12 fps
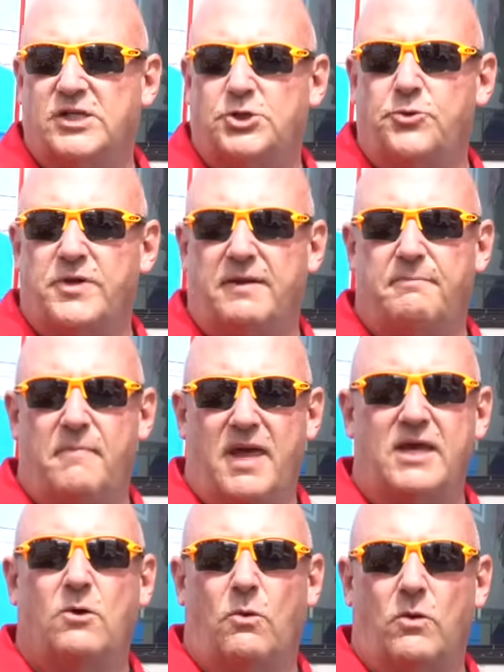that you can
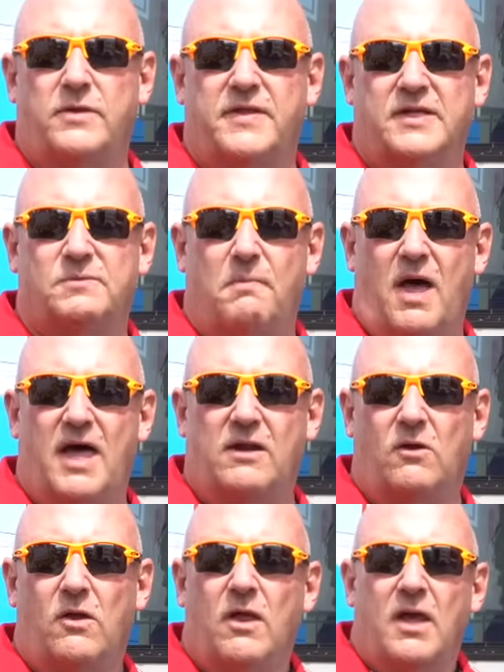make on this
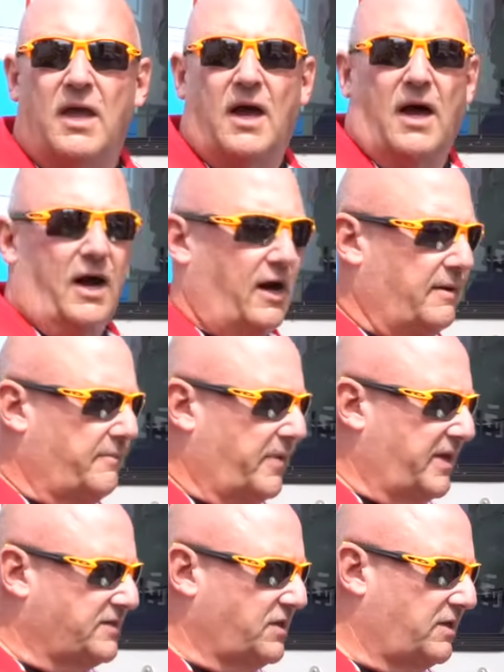model.
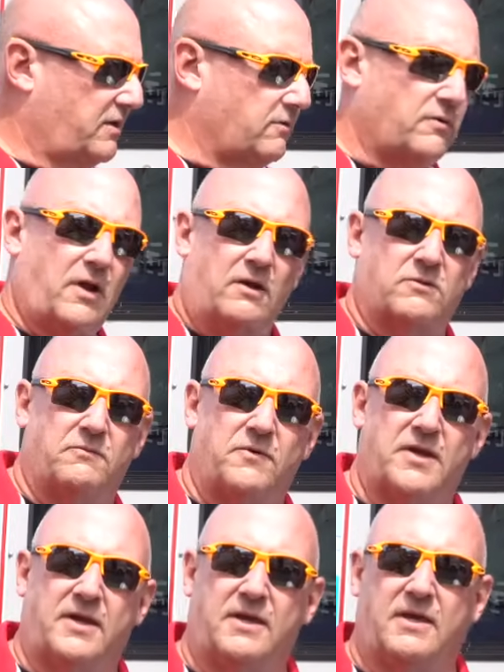It's an
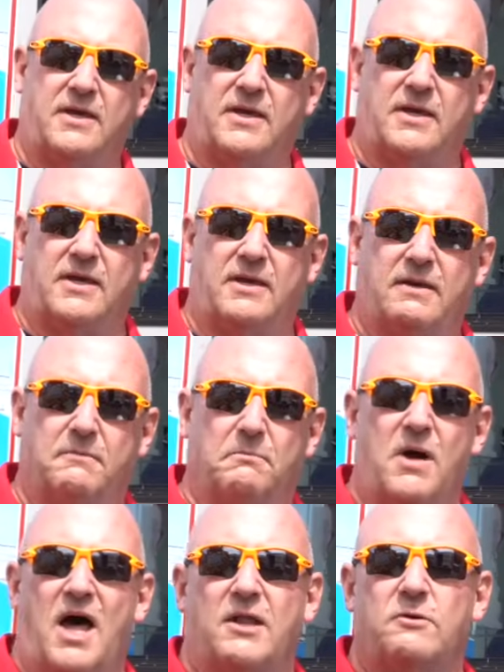introductory
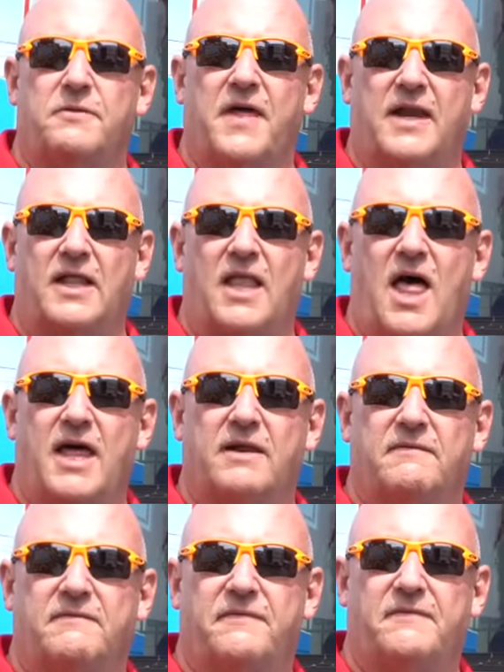model that a lot
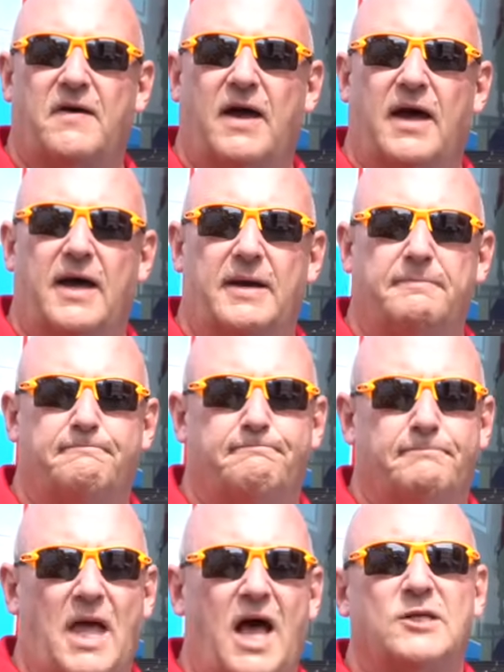of
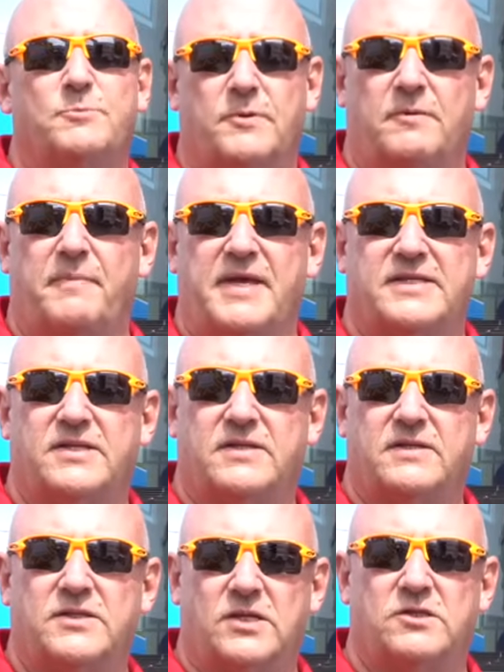
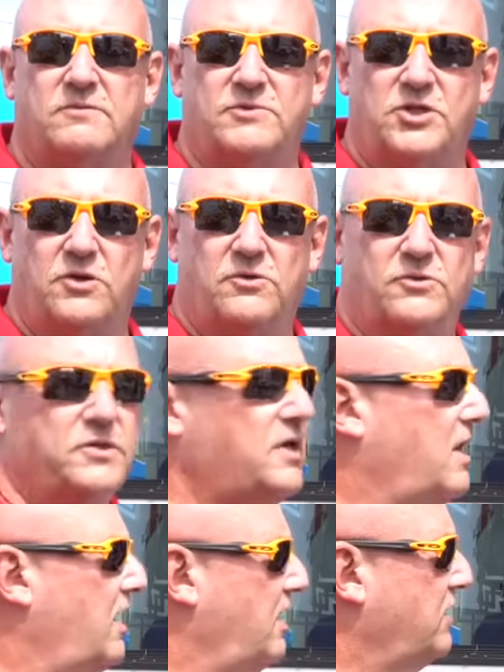hospital-based systems use,
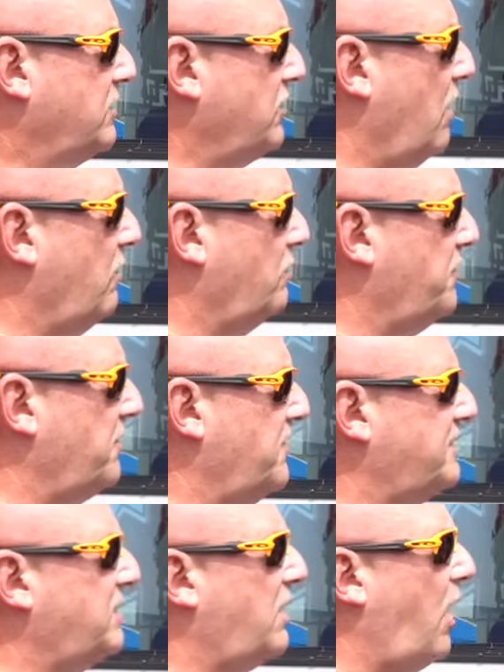so there
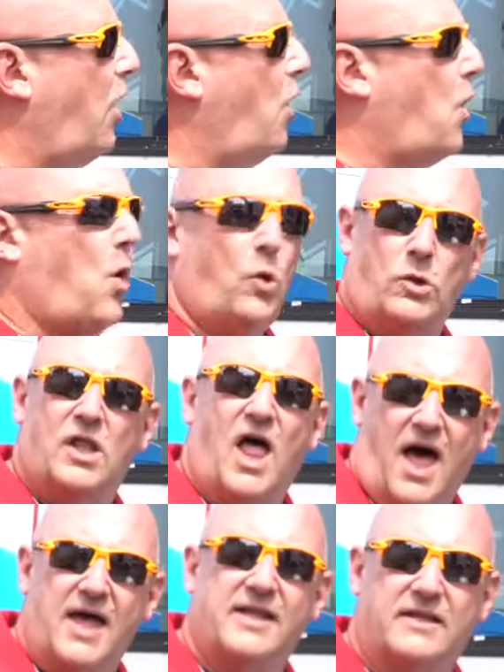isn't a whole
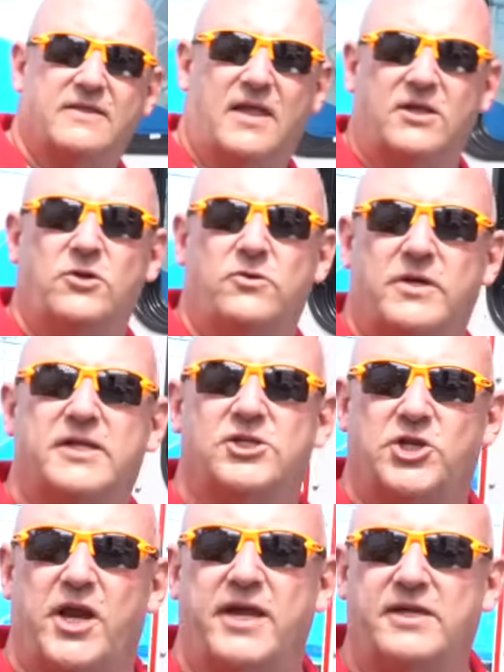lot that you can
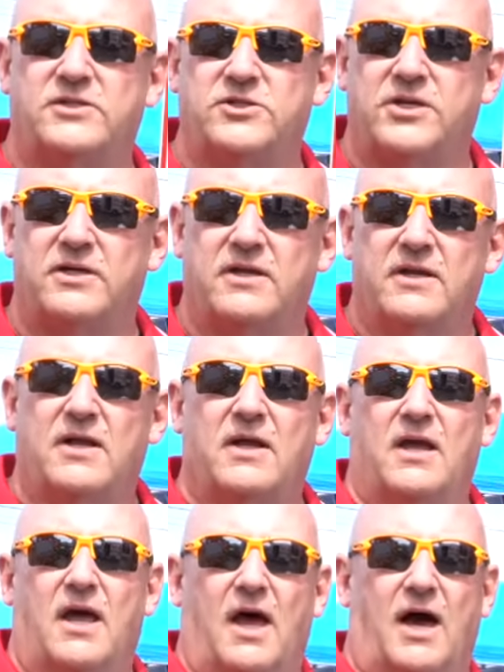change
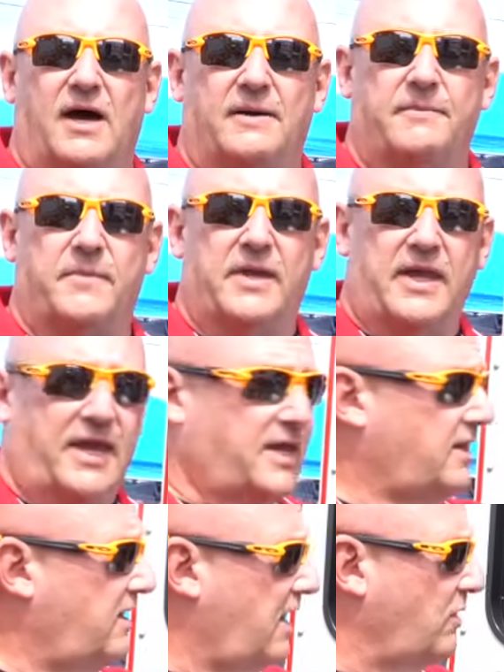
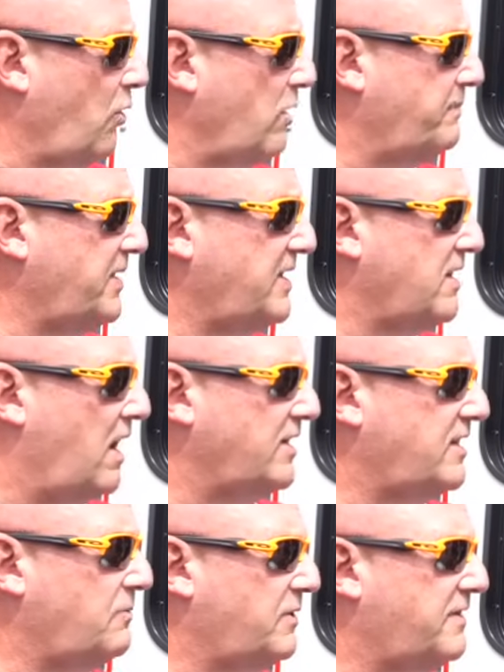in an
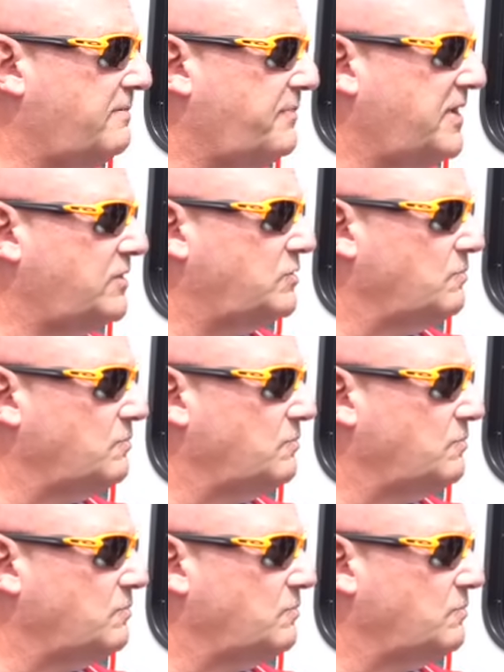RP90 with it being